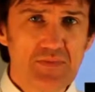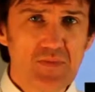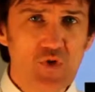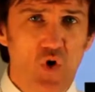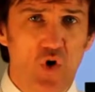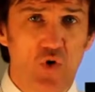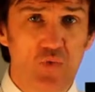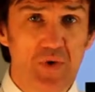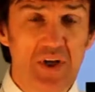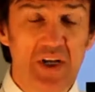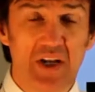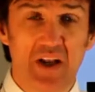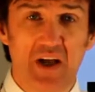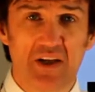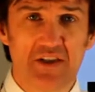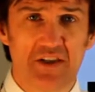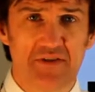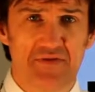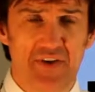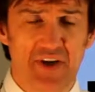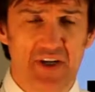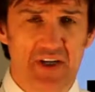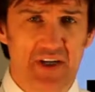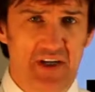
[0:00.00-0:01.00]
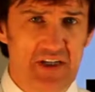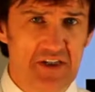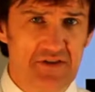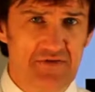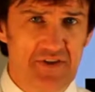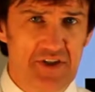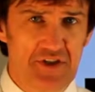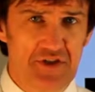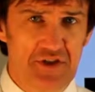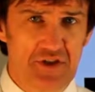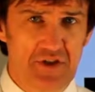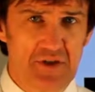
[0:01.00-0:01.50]
or reclassify case
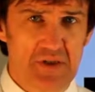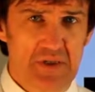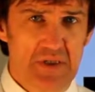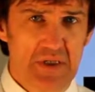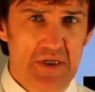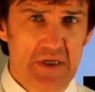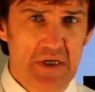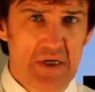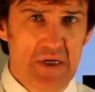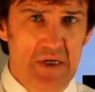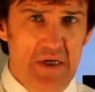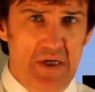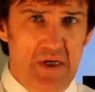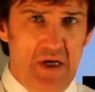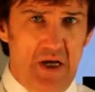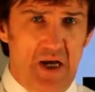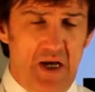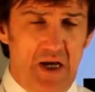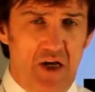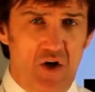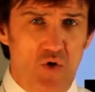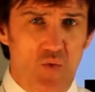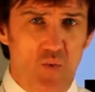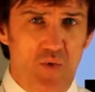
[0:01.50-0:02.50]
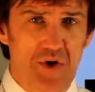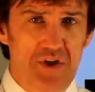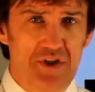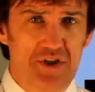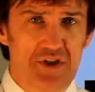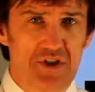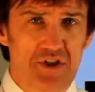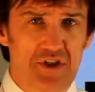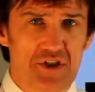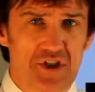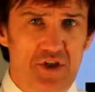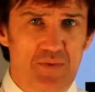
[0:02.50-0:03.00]
feature,
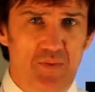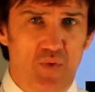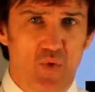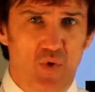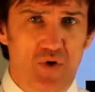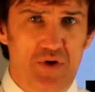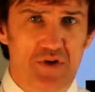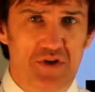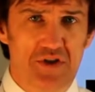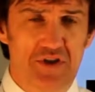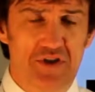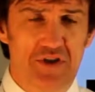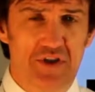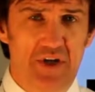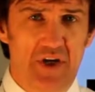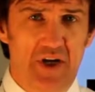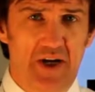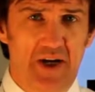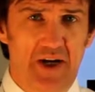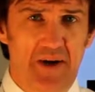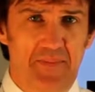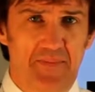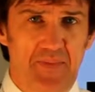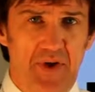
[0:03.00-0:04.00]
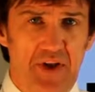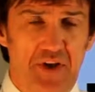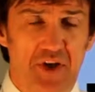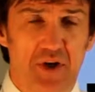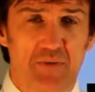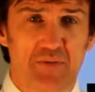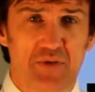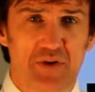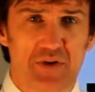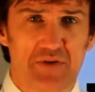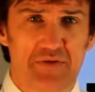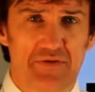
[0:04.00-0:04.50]
which supports a
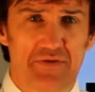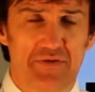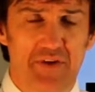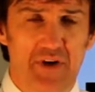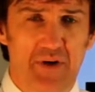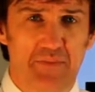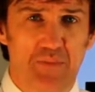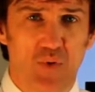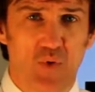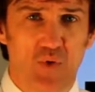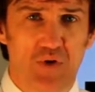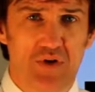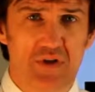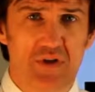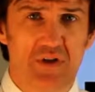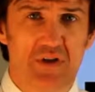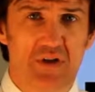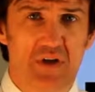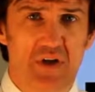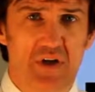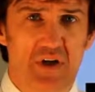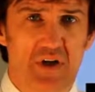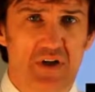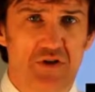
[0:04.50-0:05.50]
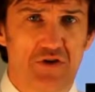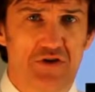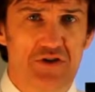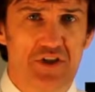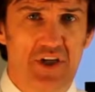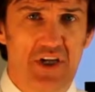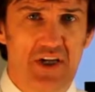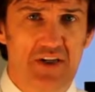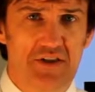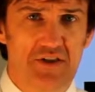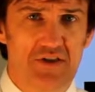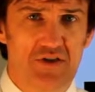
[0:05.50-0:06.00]
number of important use
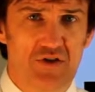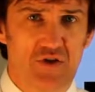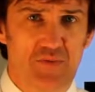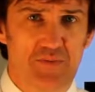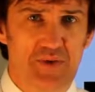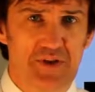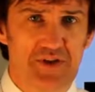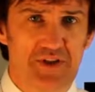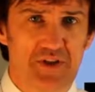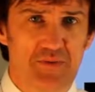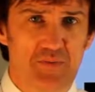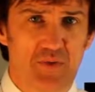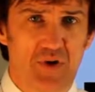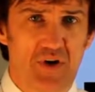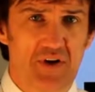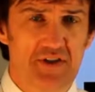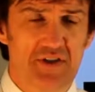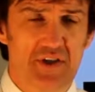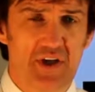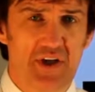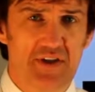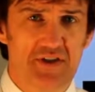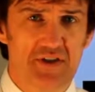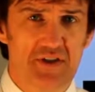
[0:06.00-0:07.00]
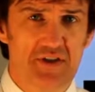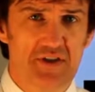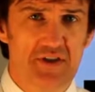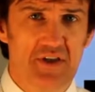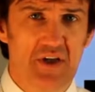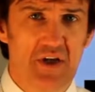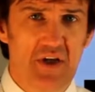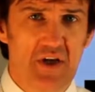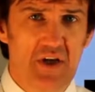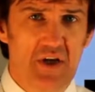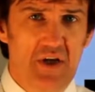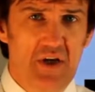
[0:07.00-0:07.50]
cases or business
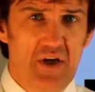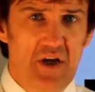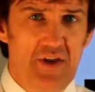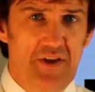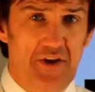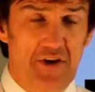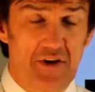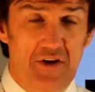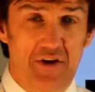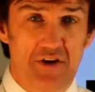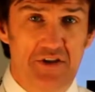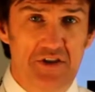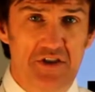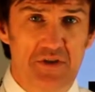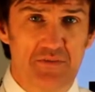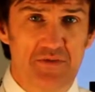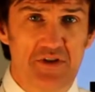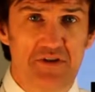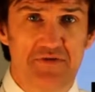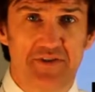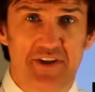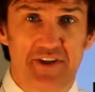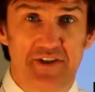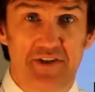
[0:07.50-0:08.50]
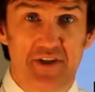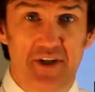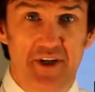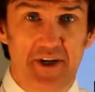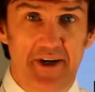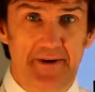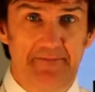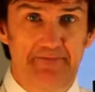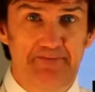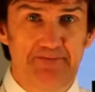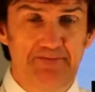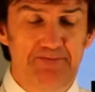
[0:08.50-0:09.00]
processes that our customers face today.